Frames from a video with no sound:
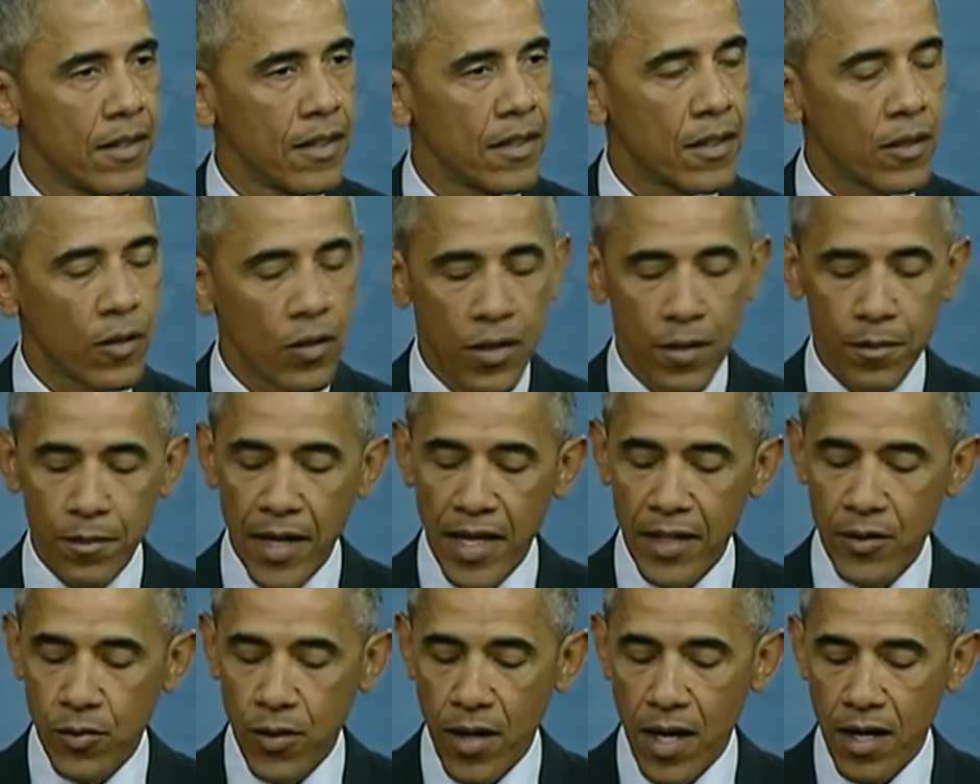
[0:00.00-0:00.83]
including
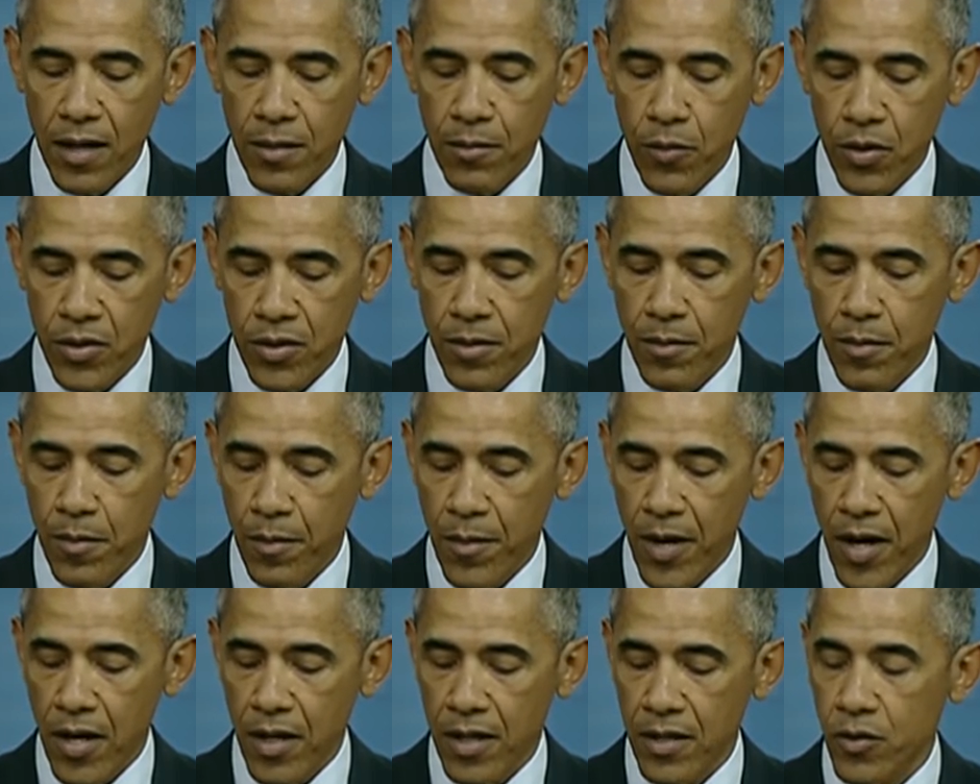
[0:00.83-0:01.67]
patriotic Muslim
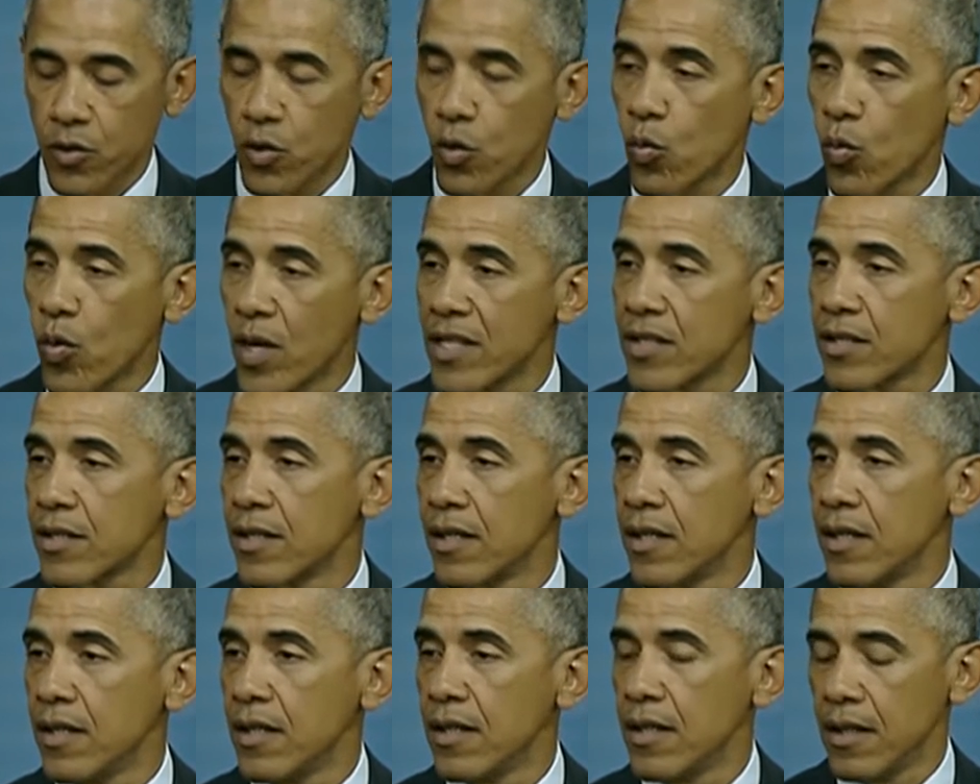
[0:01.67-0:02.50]
Americans who
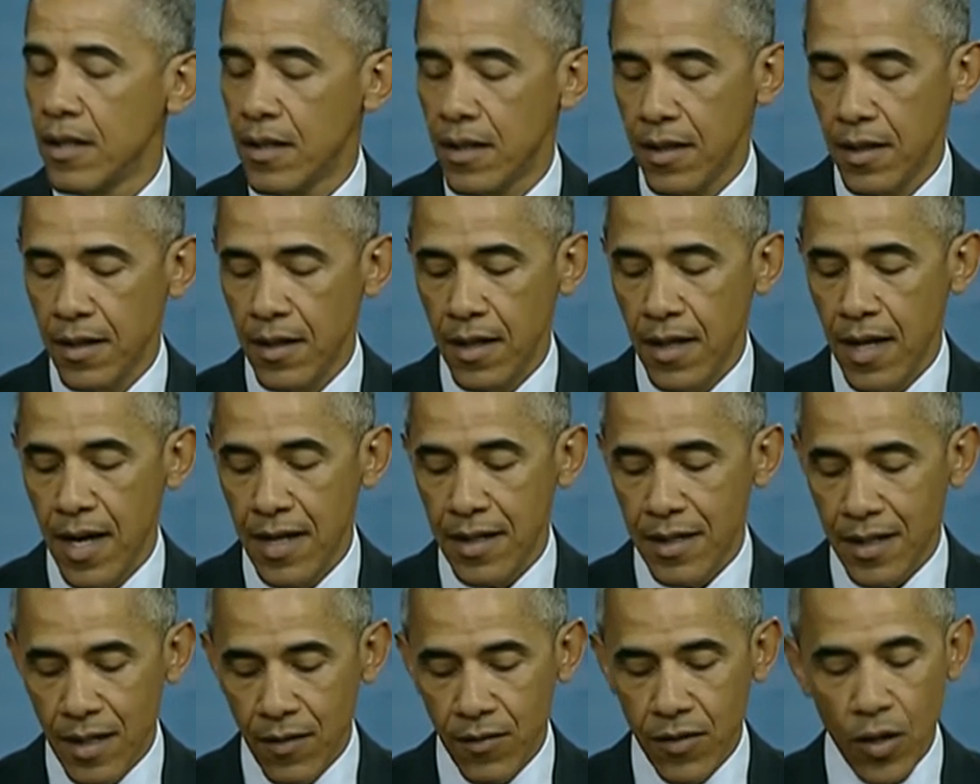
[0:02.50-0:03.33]
risk
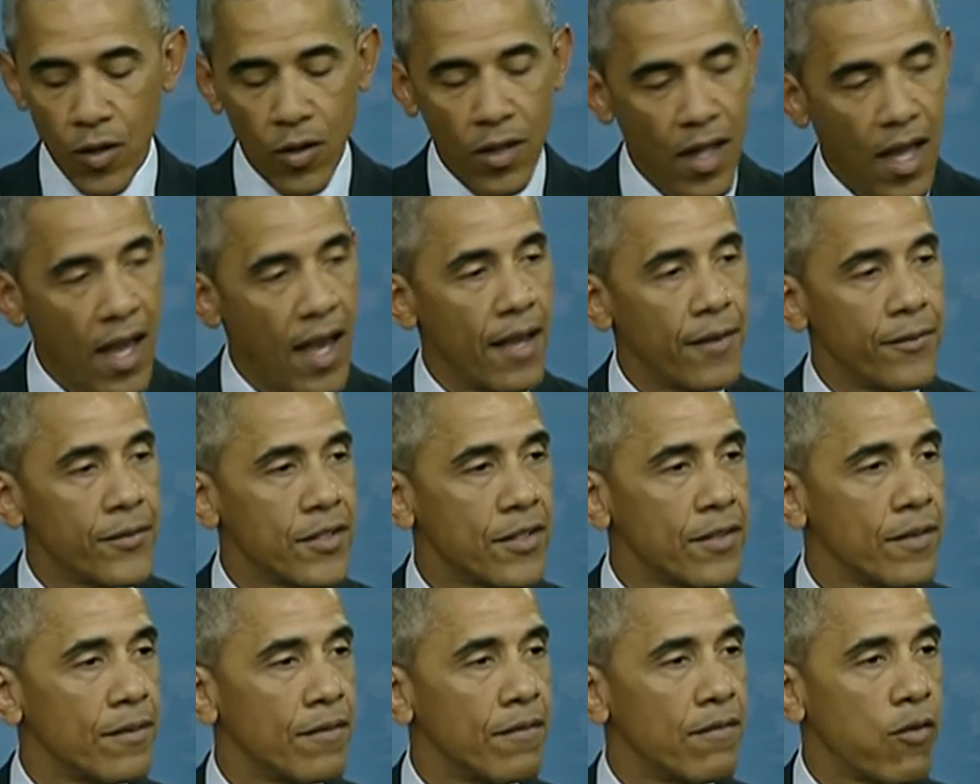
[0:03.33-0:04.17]
and give their
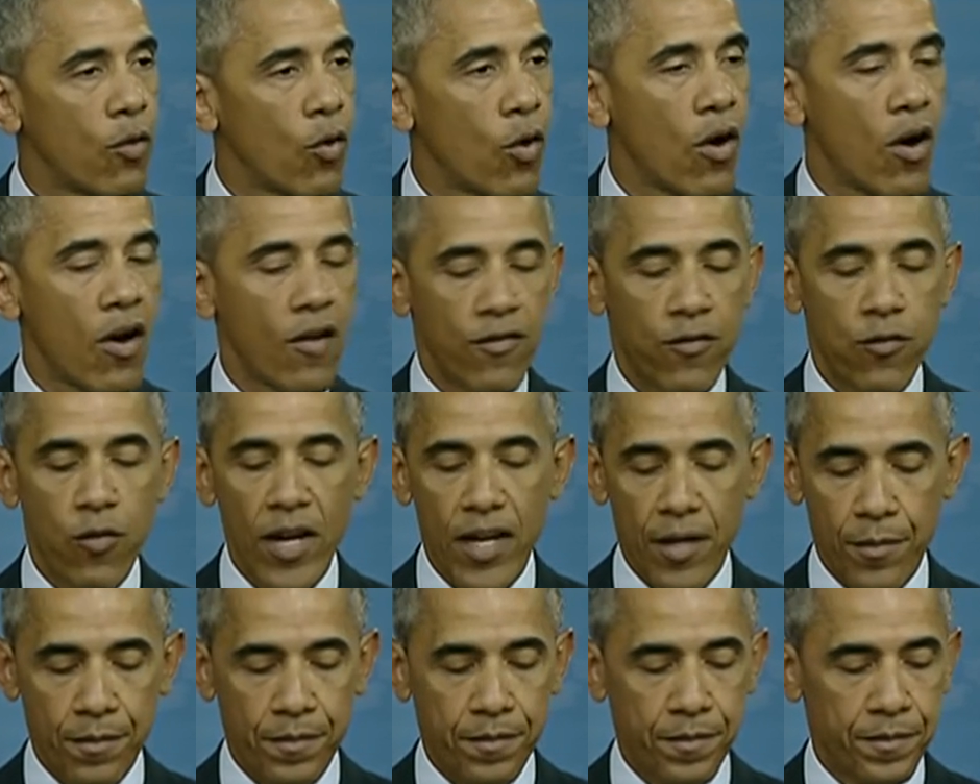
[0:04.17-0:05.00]
lives for our
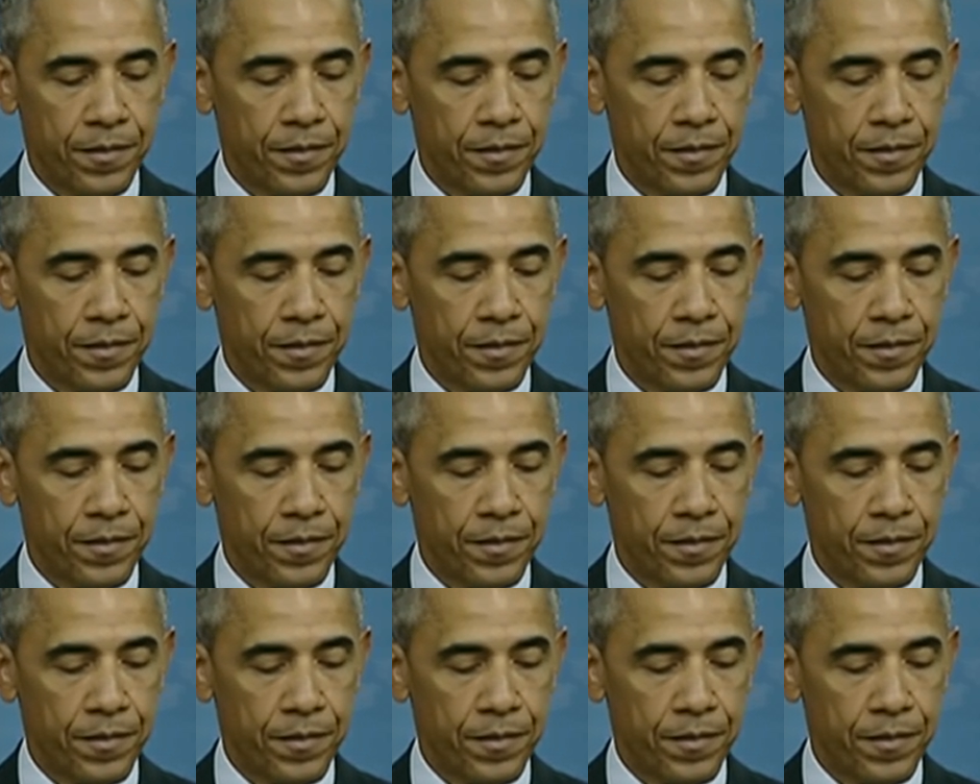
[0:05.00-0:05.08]
freedom.